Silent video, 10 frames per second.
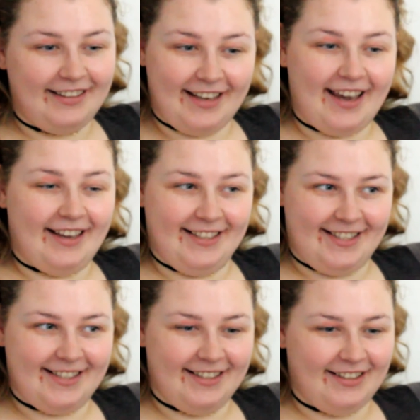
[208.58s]

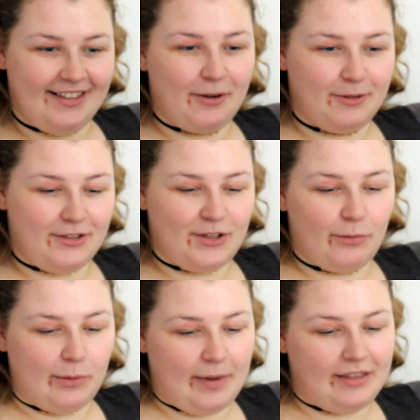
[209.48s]
Yes. That was the
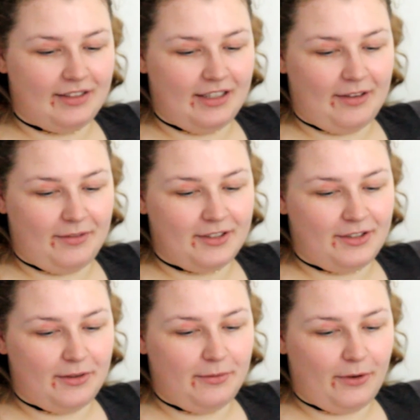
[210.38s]
stuff we went to
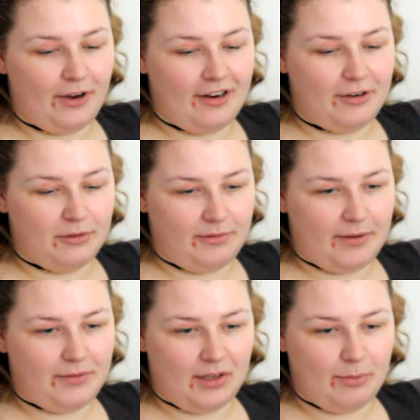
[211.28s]
Livingston for and it was
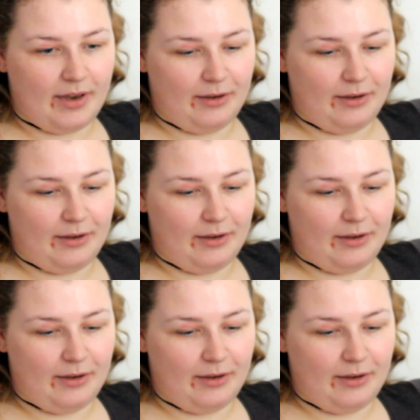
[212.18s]
£15.